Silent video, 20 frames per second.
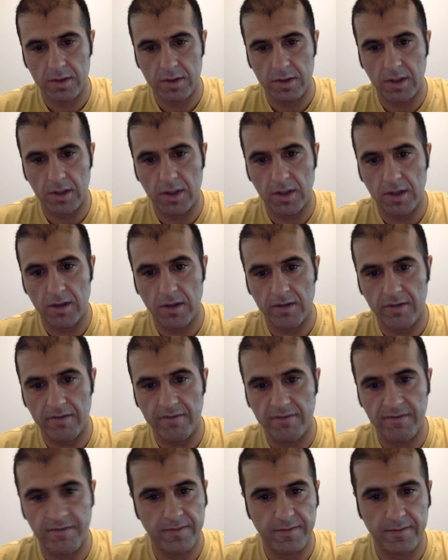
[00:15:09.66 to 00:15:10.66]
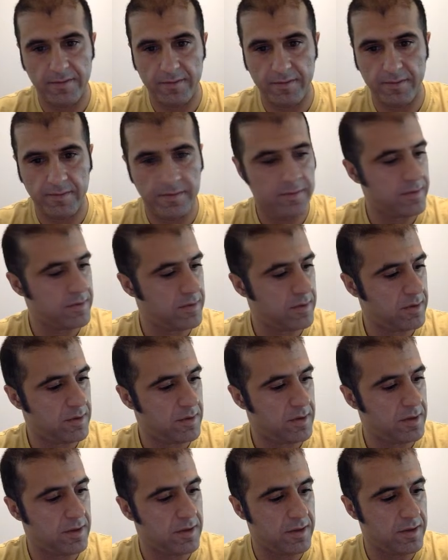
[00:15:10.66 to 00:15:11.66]
of
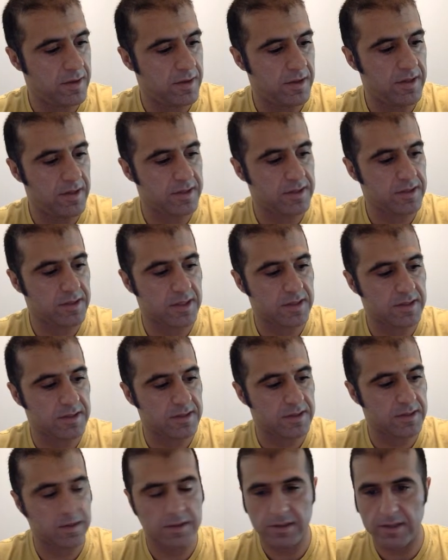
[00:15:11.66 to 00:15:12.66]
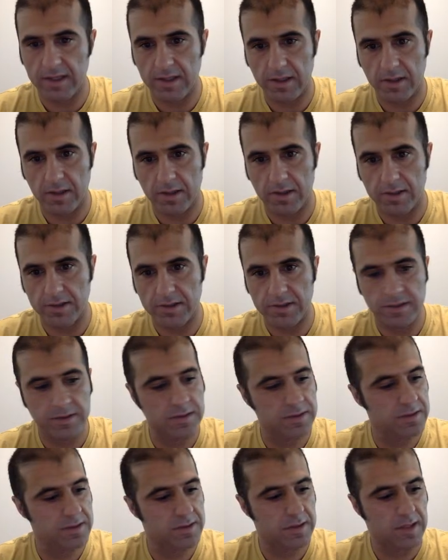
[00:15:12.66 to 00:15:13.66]
this dot deck cards
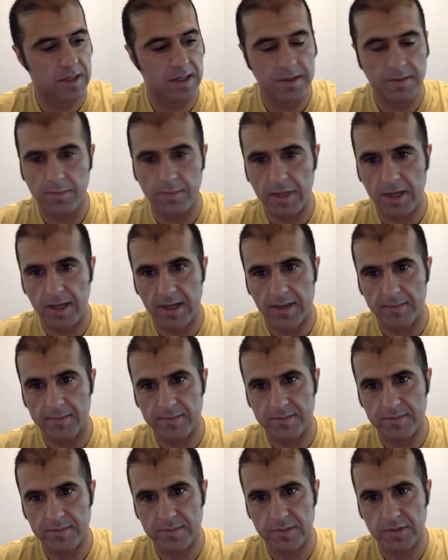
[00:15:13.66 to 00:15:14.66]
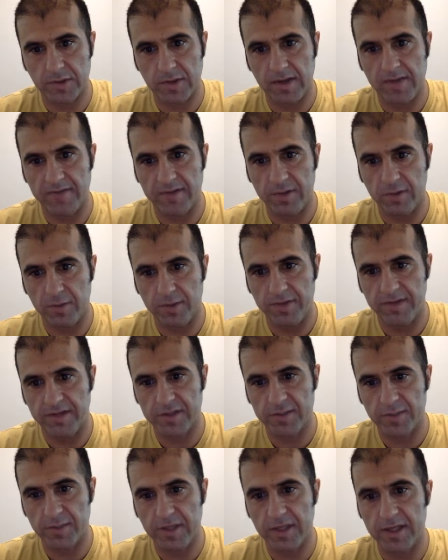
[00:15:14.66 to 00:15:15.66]
dot pop. So I have a little bit of
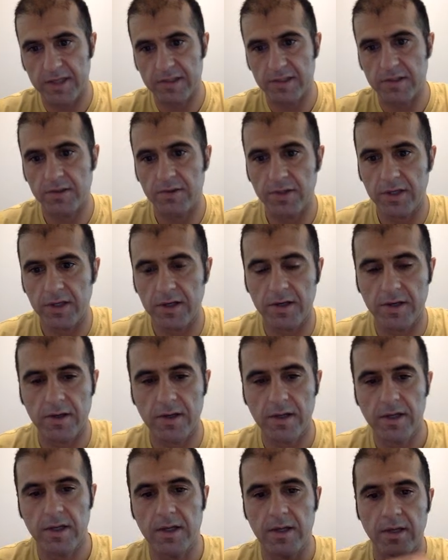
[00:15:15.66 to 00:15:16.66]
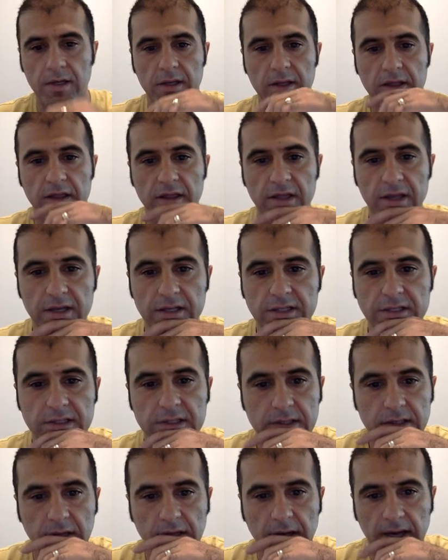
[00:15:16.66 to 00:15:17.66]
explaining to do here.
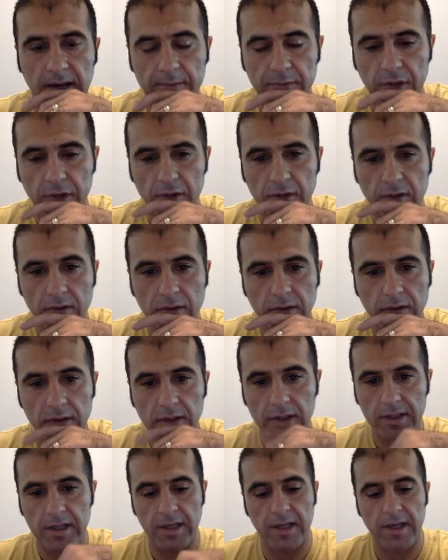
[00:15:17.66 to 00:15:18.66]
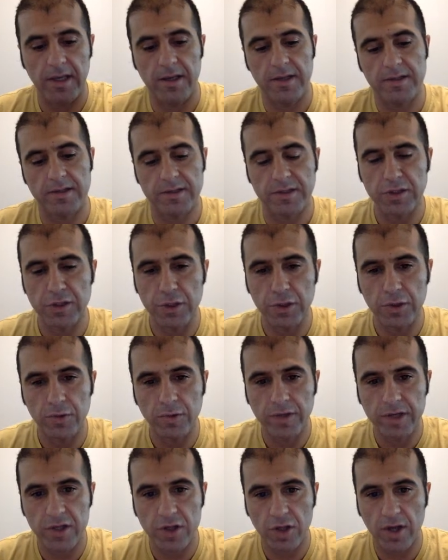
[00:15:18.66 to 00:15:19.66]
This optional is new
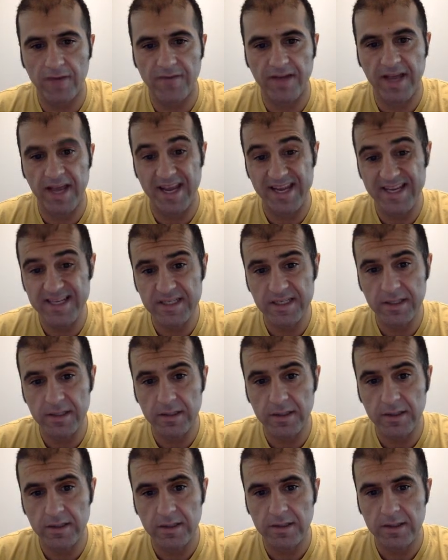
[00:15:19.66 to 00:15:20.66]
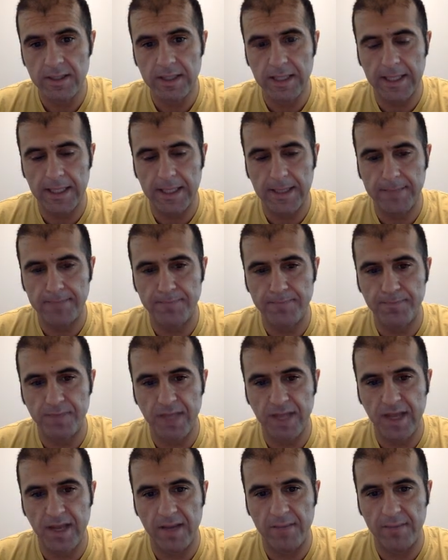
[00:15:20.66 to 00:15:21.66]
in Java 8 um,
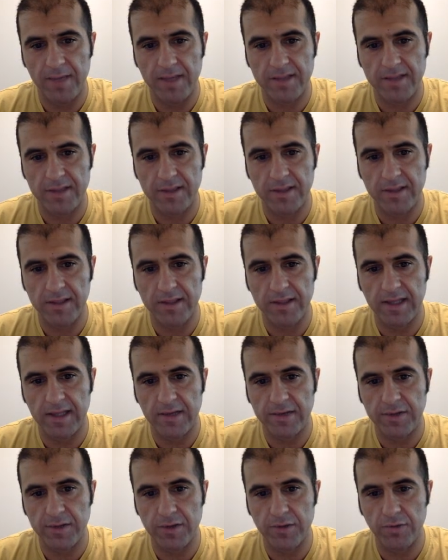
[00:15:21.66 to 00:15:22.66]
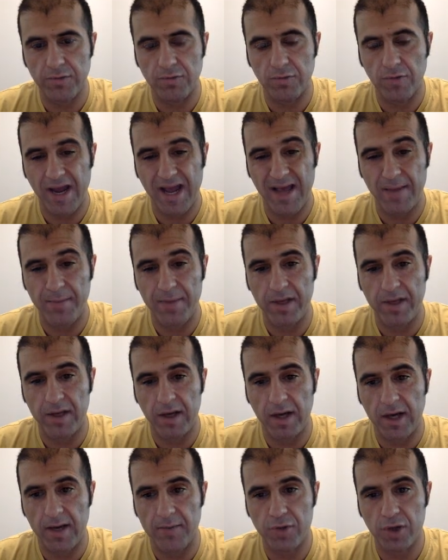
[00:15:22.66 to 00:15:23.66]
and basically allows you to wrap an
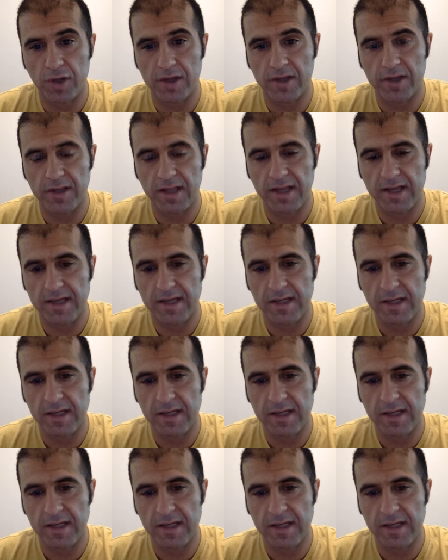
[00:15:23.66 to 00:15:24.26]
object that